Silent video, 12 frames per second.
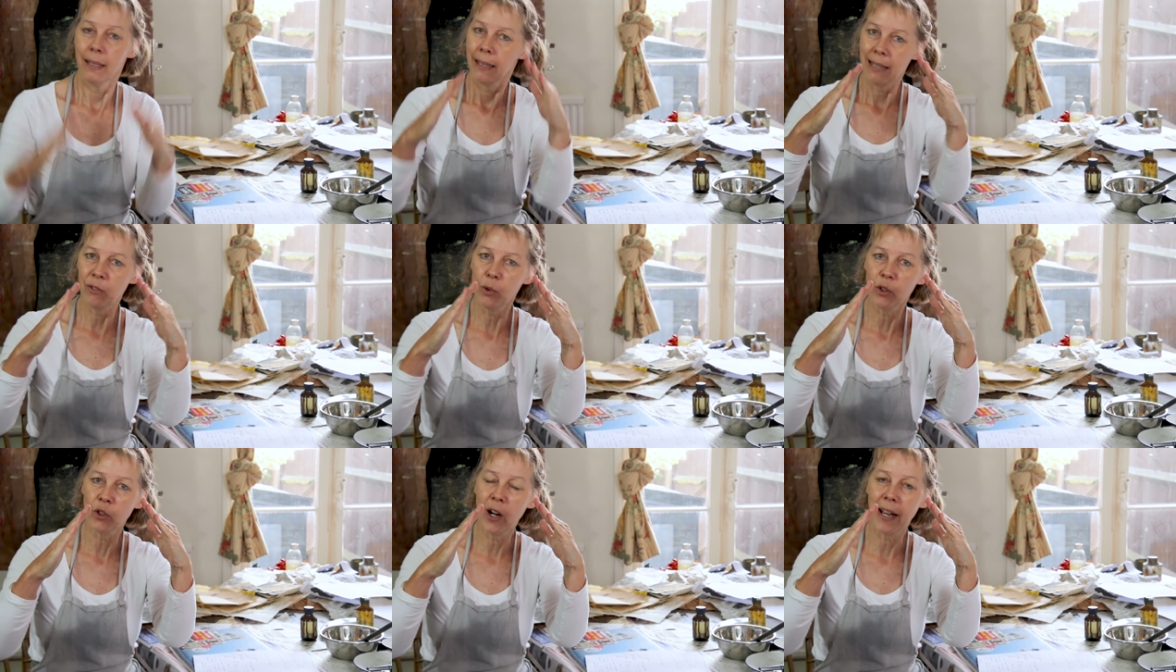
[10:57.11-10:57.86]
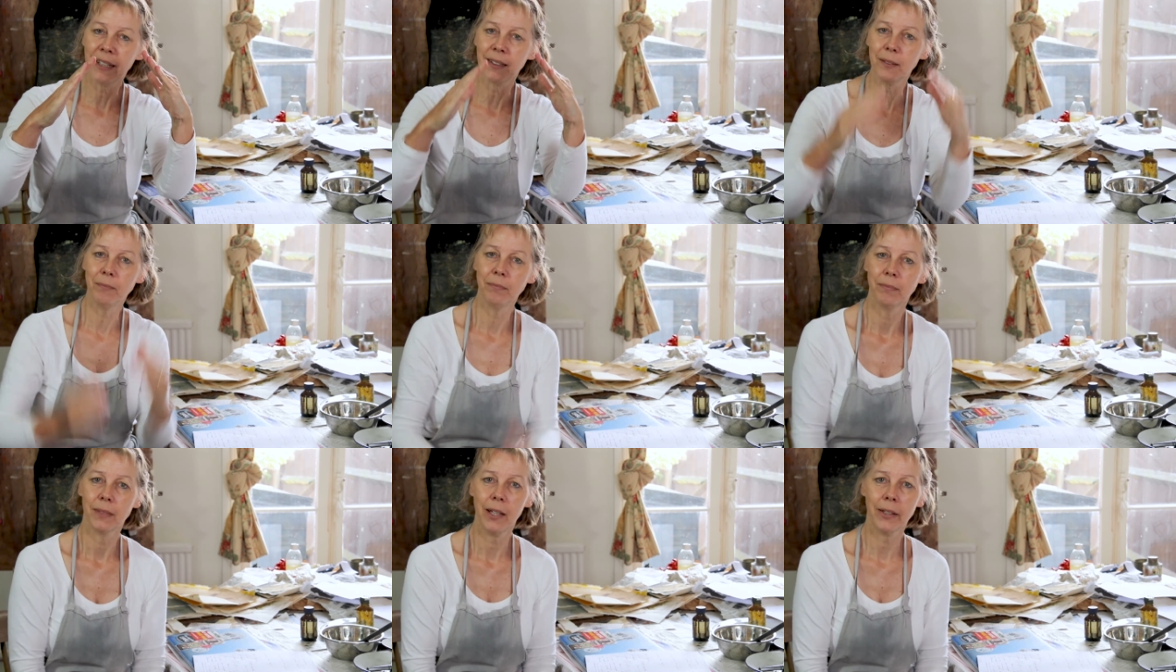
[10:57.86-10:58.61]
It's all a triangle.
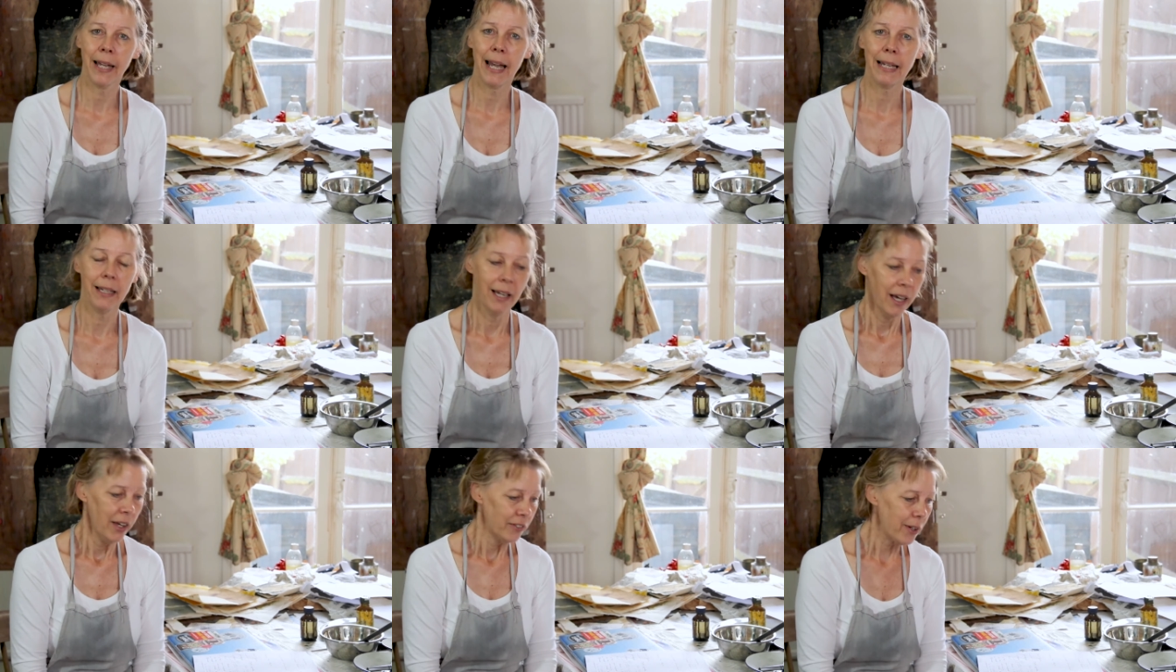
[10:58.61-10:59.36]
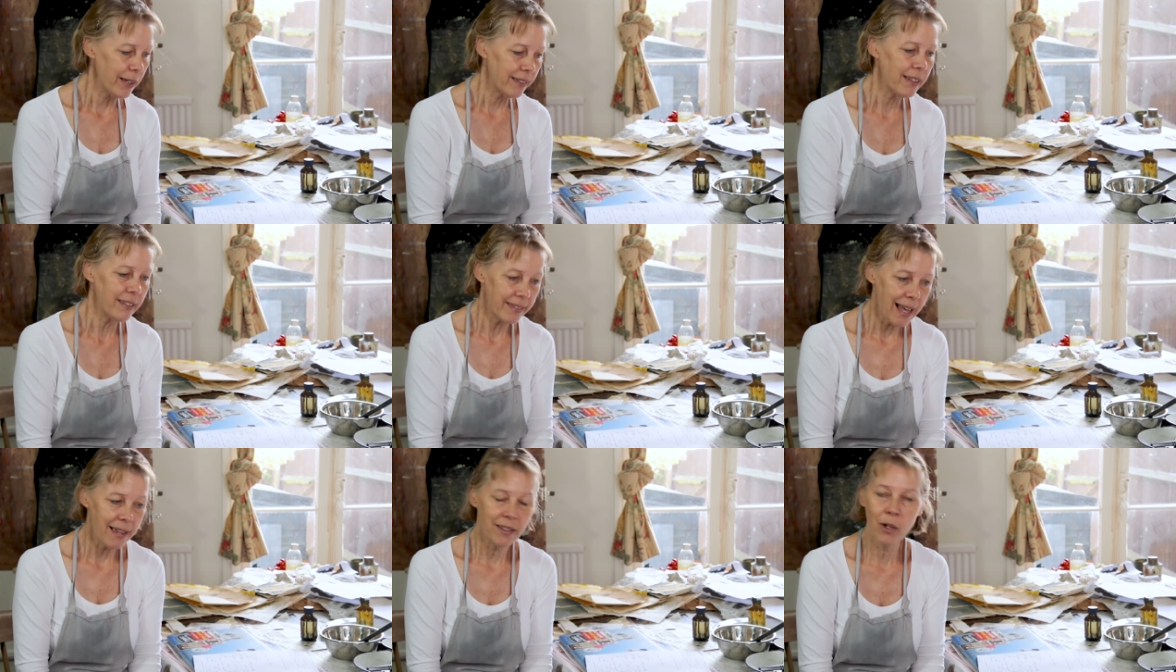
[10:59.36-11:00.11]
Okay, so it's
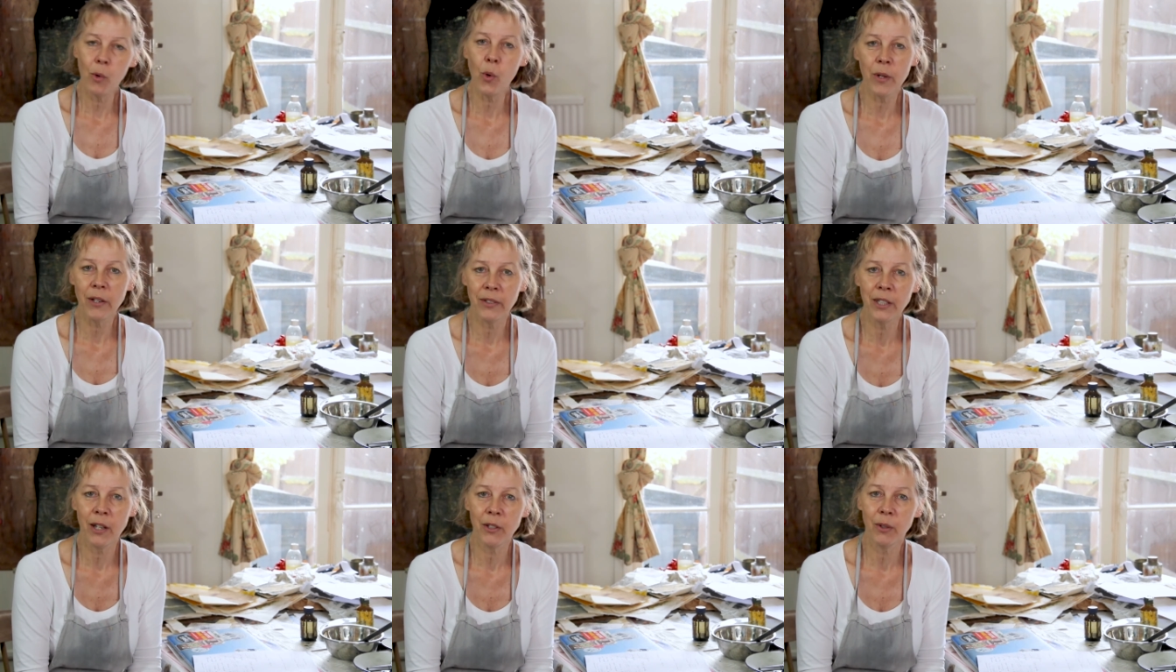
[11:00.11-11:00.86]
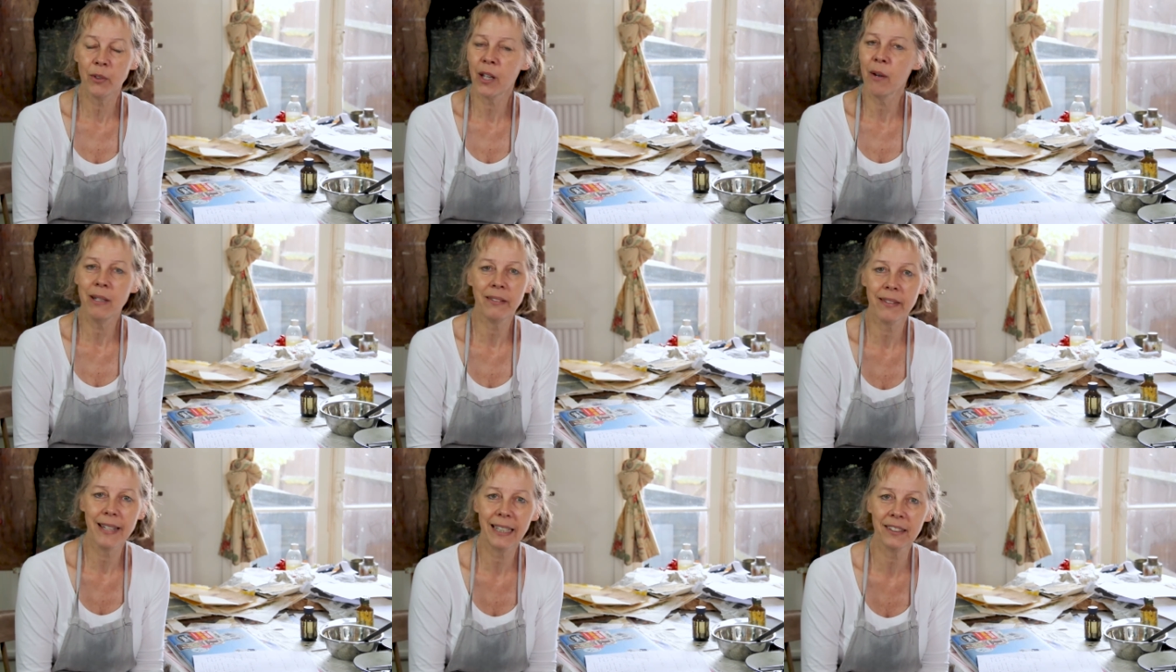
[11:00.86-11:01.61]
that all those, you go
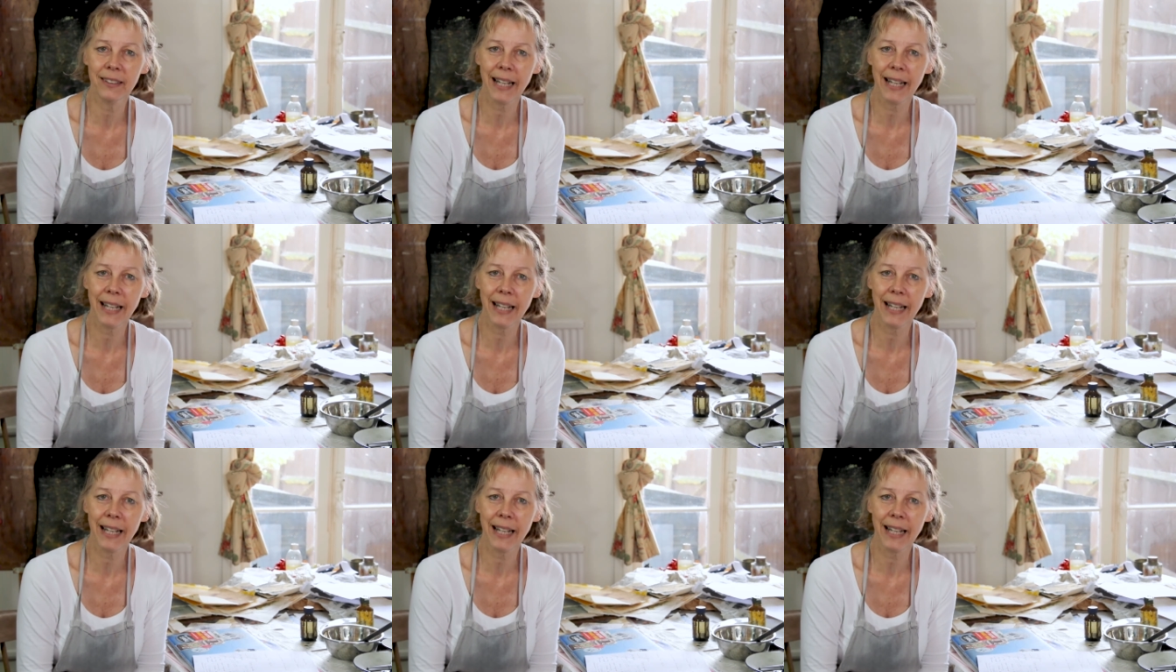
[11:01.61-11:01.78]
into the National